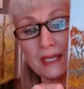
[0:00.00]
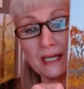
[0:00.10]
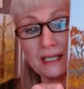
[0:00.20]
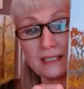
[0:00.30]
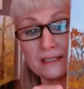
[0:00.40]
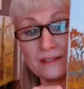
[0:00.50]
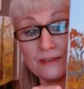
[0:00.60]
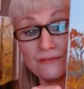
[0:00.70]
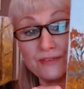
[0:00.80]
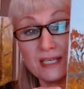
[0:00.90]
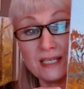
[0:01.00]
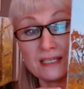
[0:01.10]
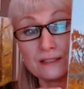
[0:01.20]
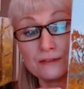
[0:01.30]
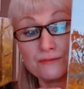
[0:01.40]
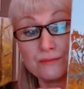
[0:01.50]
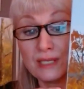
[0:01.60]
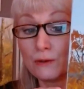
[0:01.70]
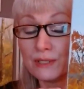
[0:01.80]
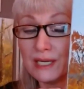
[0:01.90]
and a feeling of
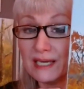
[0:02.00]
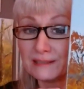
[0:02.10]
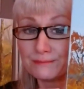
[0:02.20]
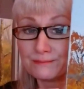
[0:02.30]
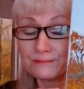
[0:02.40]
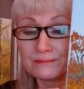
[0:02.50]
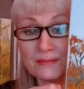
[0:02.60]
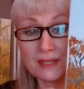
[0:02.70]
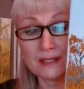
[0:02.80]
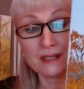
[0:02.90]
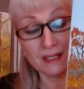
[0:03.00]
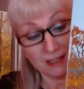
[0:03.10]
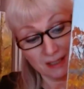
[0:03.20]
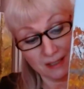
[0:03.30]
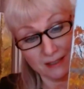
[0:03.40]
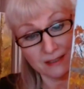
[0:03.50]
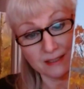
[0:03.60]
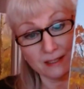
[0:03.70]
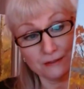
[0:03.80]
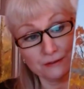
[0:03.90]
belonging.
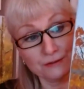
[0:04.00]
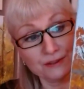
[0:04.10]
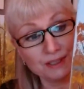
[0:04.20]
So